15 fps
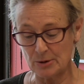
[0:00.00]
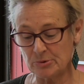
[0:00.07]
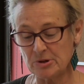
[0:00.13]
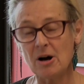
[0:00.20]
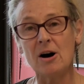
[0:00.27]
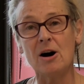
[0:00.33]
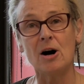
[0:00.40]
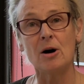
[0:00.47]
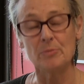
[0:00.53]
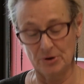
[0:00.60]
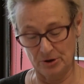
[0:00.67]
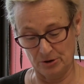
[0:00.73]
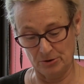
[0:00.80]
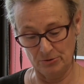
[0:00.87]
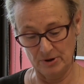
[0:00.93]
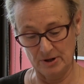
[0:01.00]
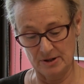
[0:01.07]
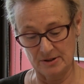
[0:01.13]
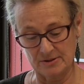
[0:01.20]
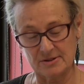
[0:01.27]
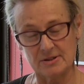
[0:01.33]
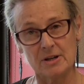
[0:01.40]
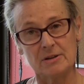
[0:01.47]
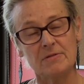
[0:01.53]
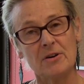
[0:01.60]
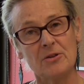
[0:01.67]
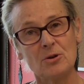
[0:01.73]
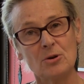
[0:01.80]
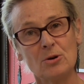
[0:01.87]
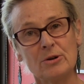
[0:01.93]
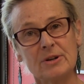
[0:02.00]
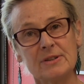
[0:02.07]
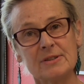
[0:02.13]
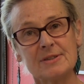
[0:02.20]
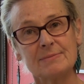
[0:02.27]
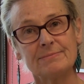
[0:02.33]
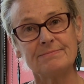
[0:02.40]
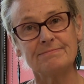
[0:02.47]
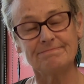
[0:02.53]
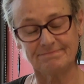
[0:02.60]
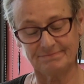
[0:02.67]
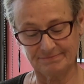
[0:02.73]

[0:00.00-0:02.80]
that would harm the careers of other lawyers."